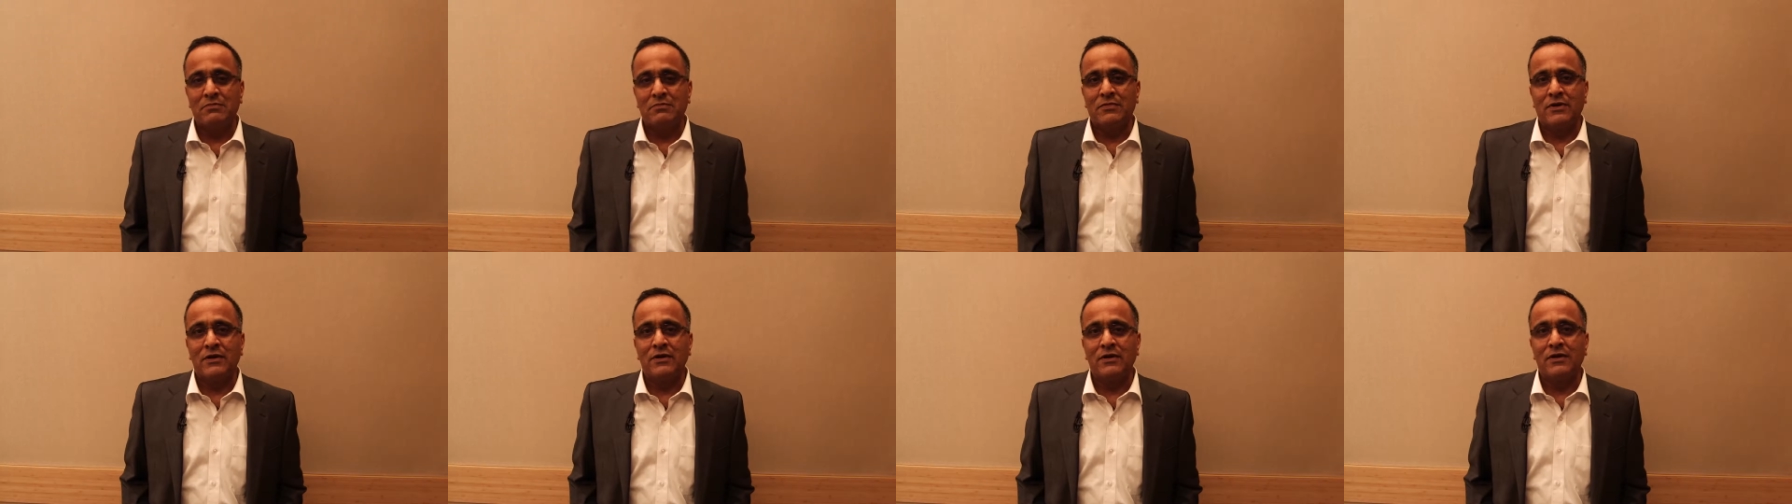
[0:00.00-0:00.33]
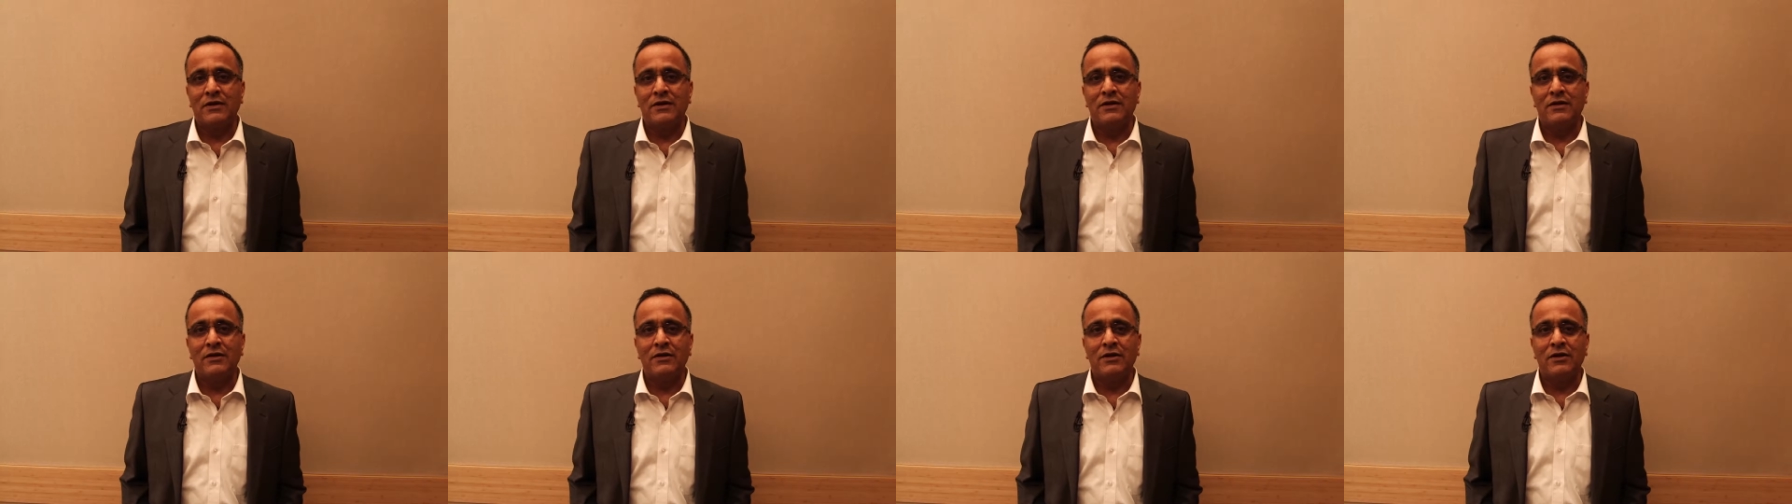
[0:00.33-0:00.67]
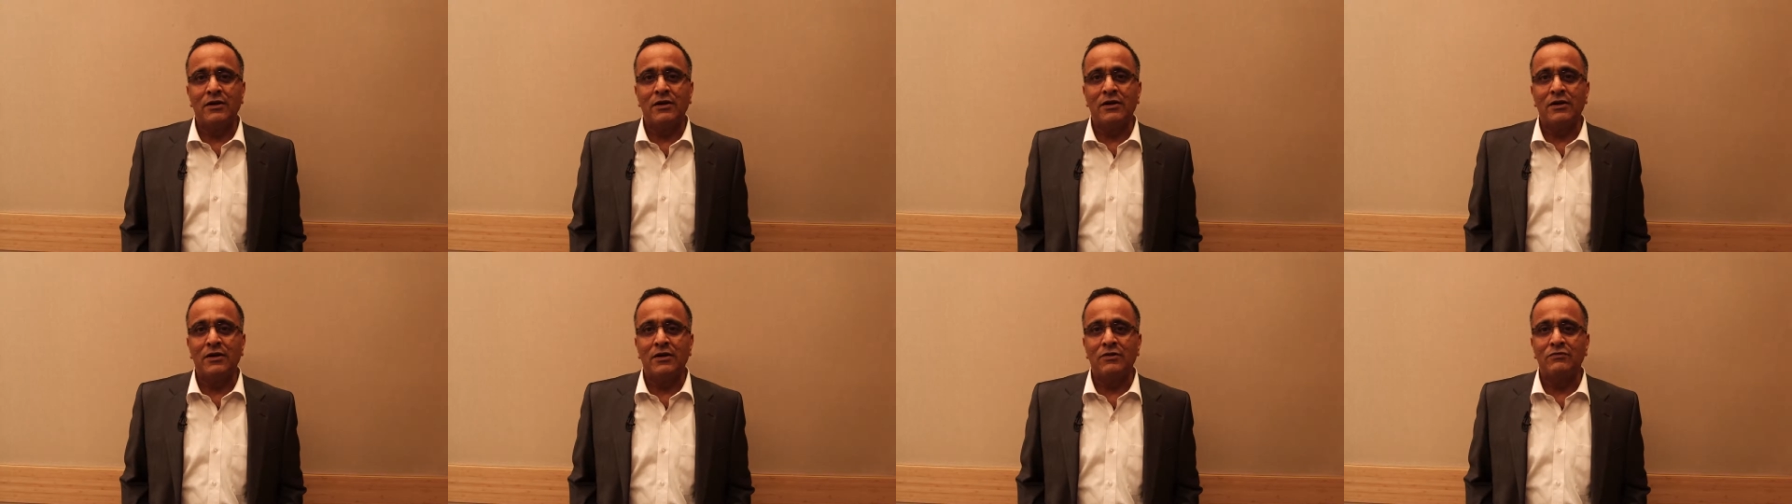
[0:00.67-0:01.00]
I
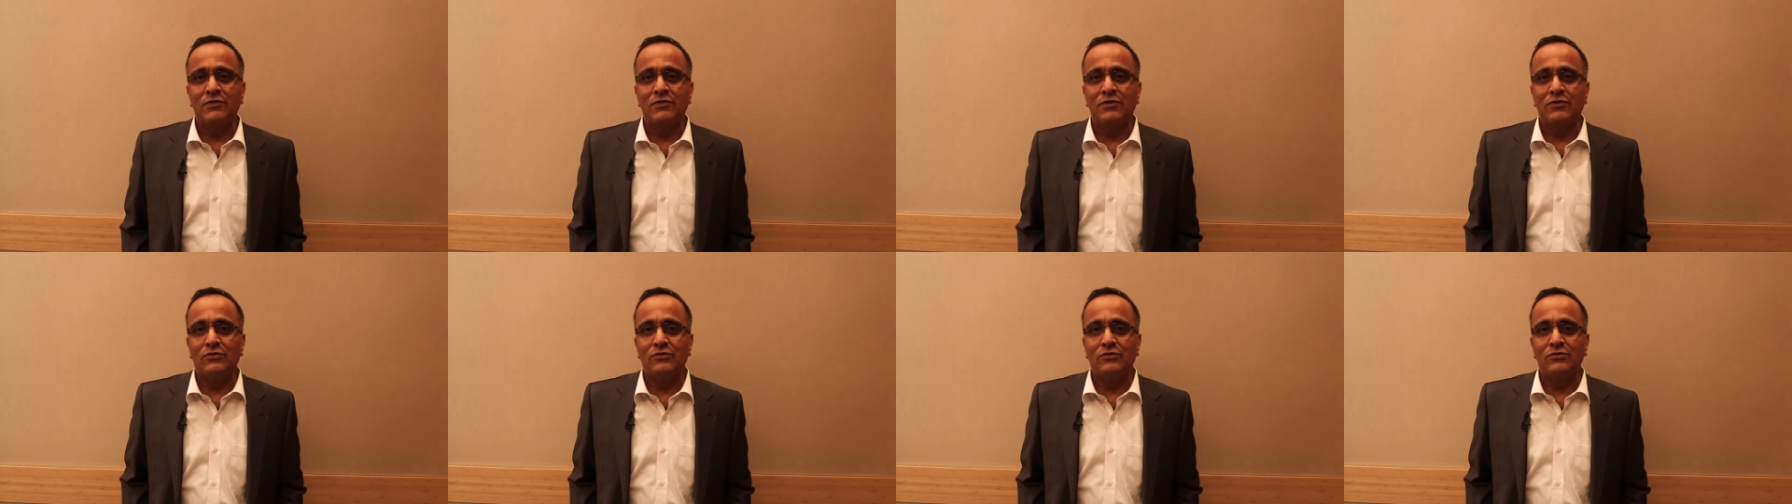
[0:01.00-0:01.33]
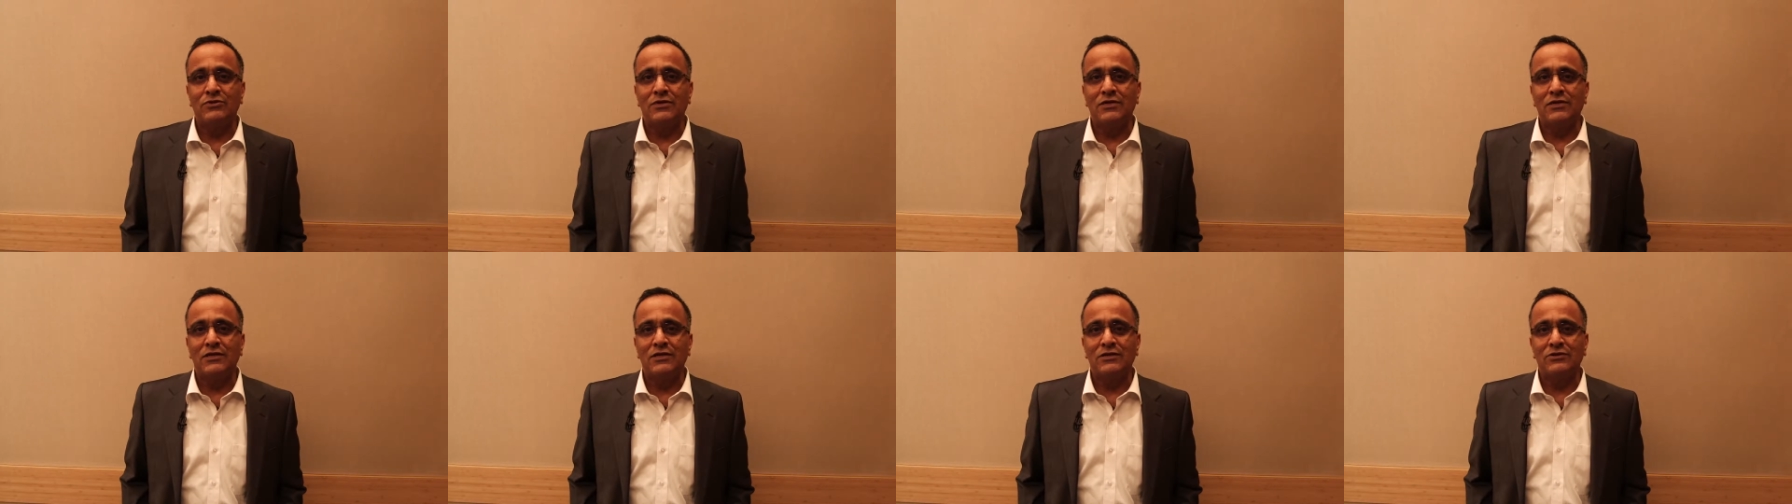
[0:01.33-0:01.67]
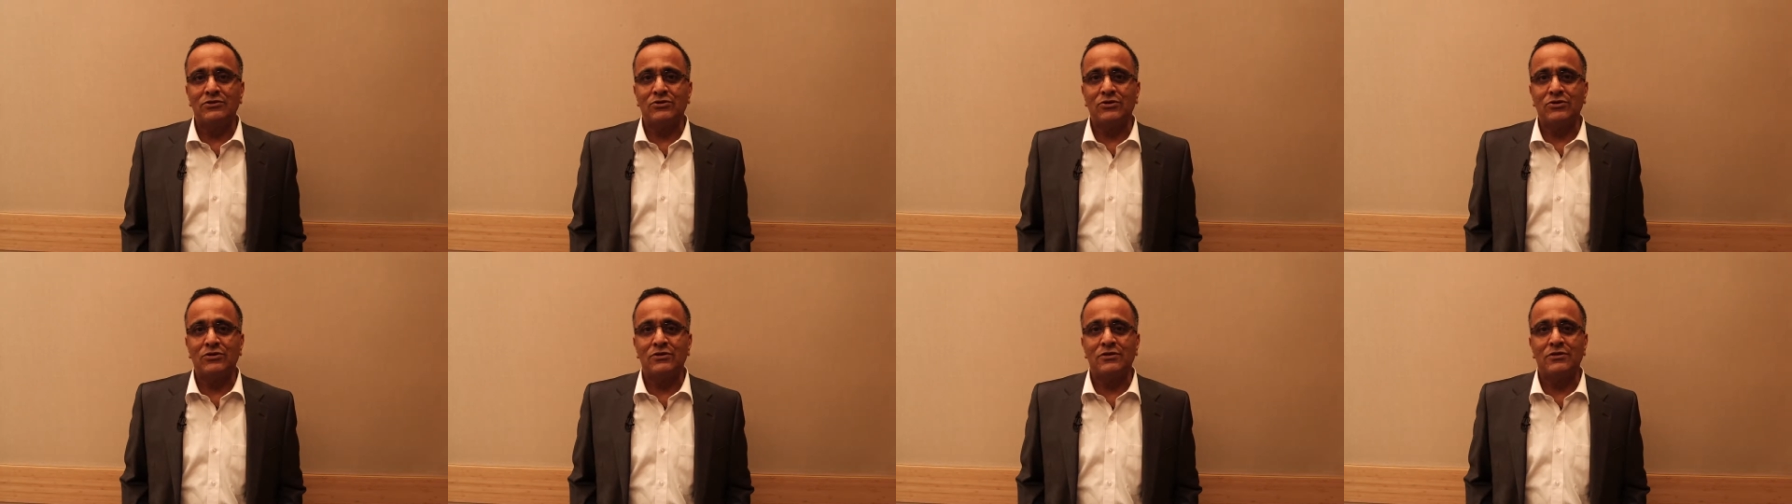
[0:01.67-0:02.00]
really loved the course and
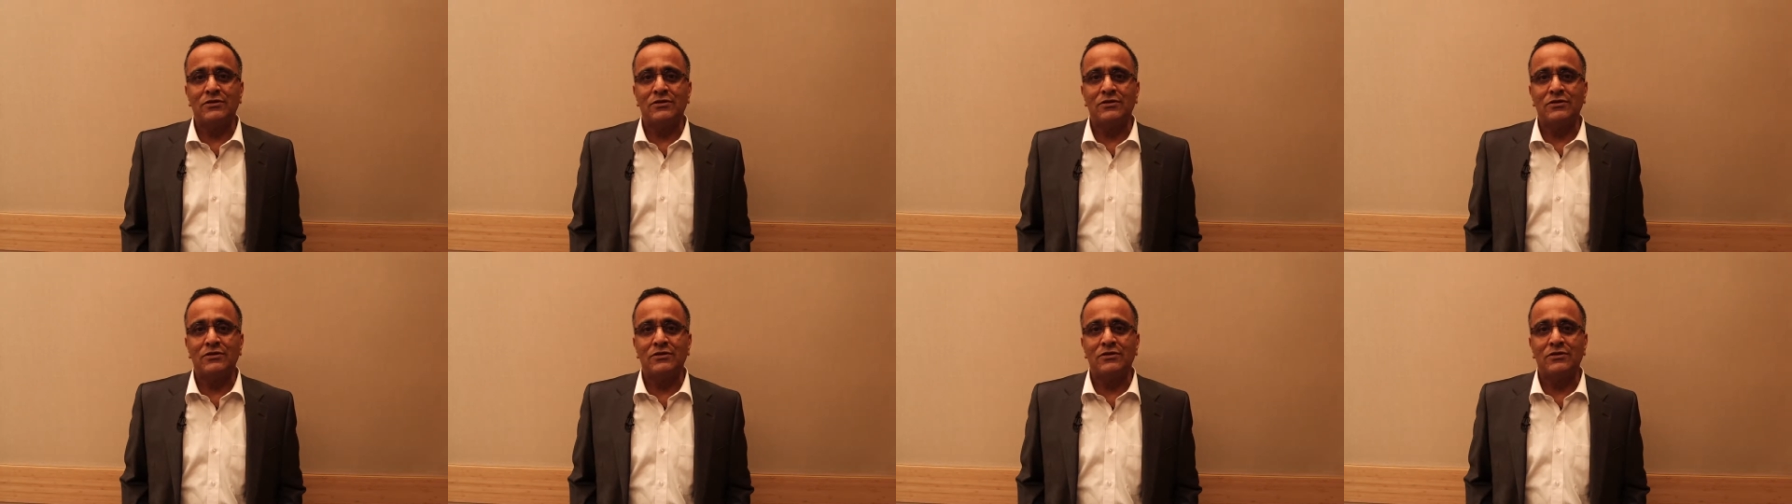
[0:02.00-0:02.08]
enjoyed